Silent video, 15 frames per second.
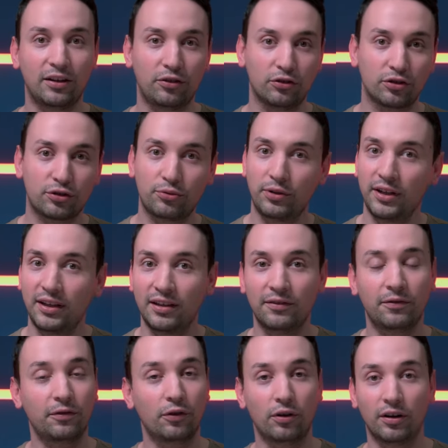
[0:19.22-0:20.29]
at your
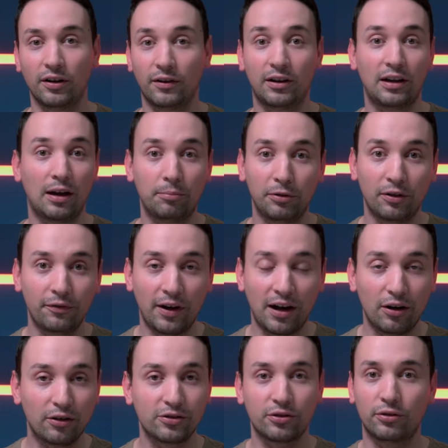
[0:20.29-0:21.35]
screen for a couple of
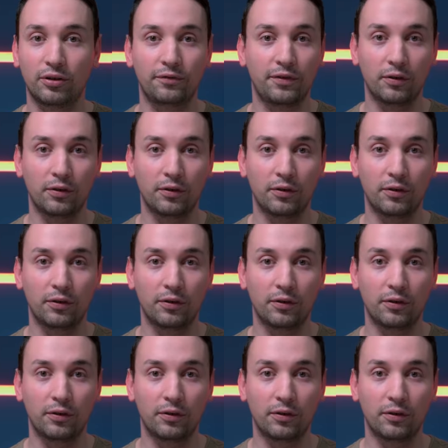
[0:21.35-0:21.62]
hours or if